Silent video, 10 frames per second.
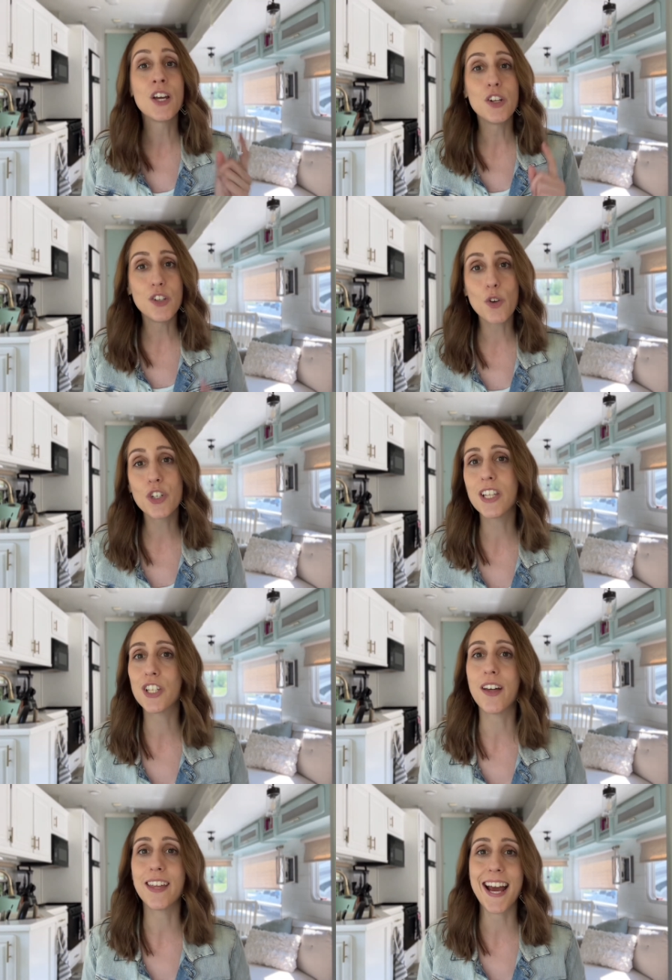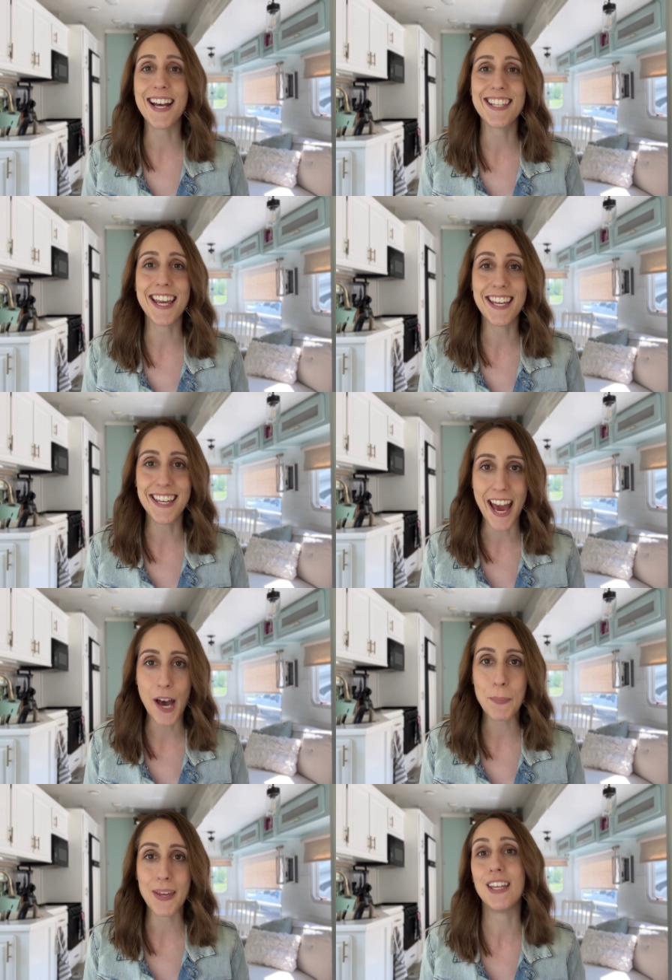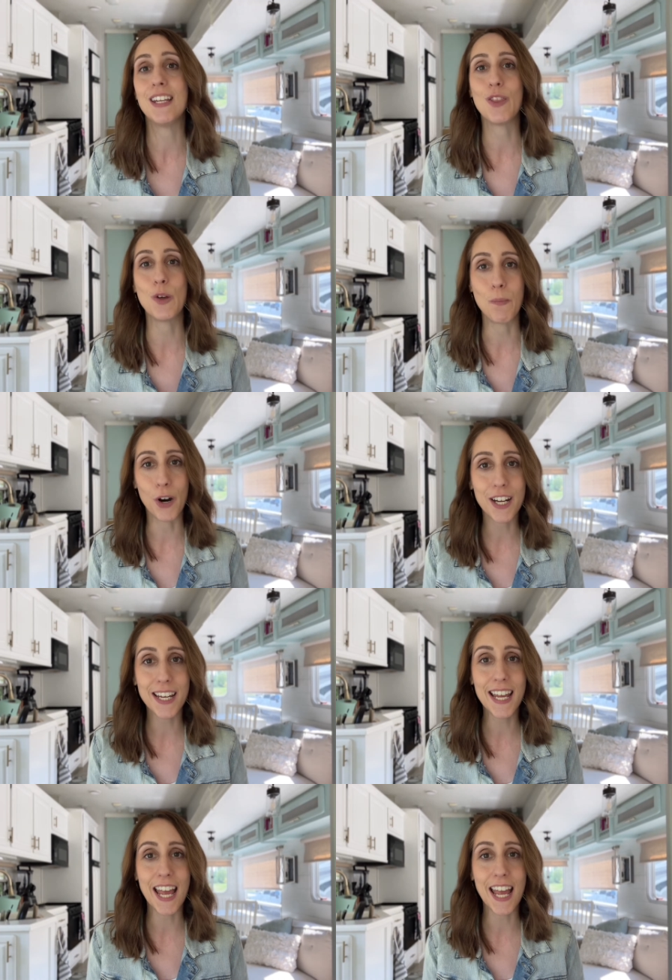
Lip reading: Notion saw that as a gap in the market,